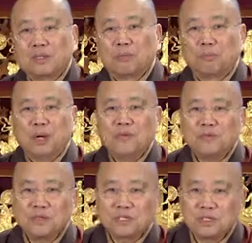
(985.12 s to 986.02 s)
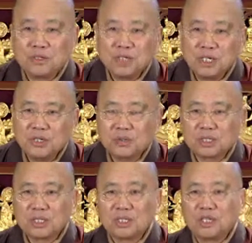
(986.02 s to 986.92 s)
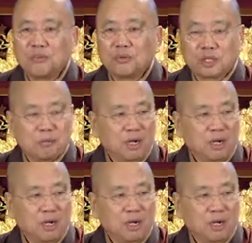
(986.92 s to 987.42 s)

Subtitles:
The breath is continuously living with